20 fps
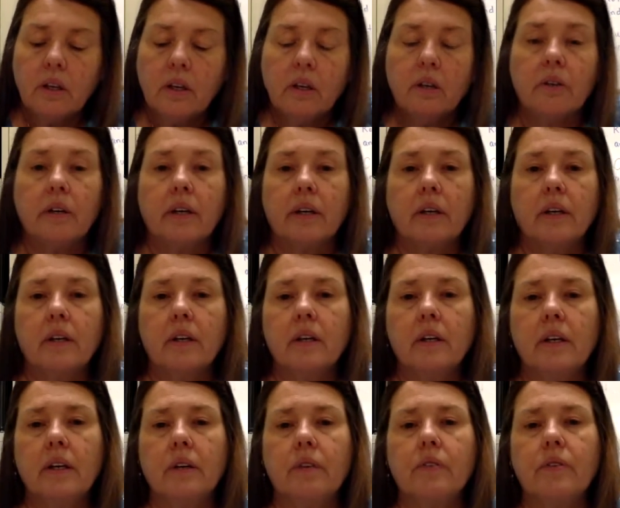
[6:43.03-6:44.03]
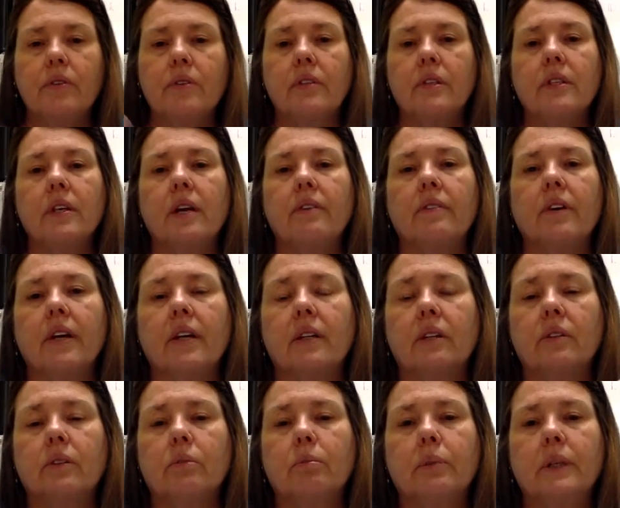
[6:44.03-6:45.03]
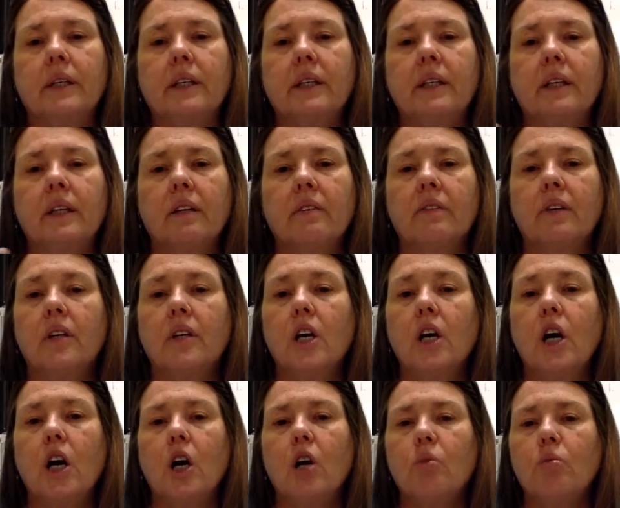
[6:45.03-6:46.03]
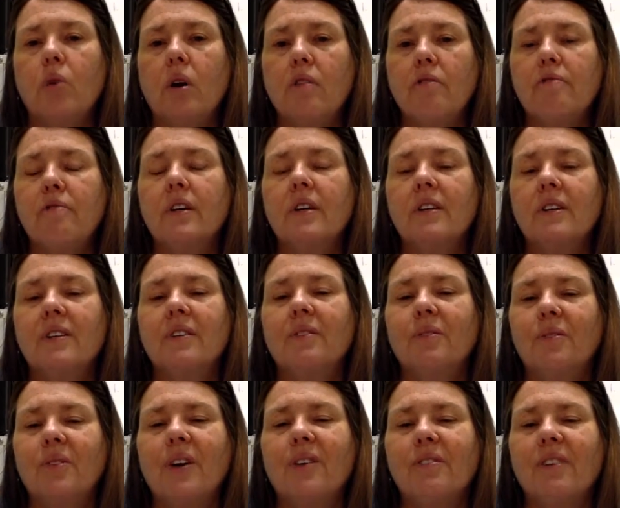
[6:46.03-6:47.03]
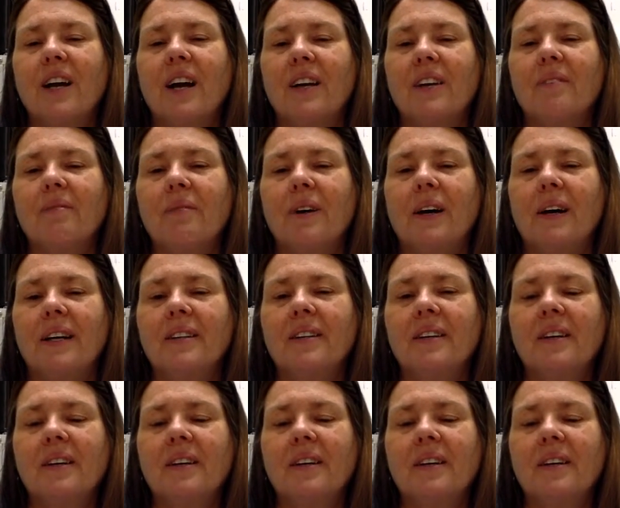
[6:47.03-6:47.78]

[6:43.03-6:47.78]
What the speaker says: Okay, now if you see, I've got a little beginning of a rough kind of pot.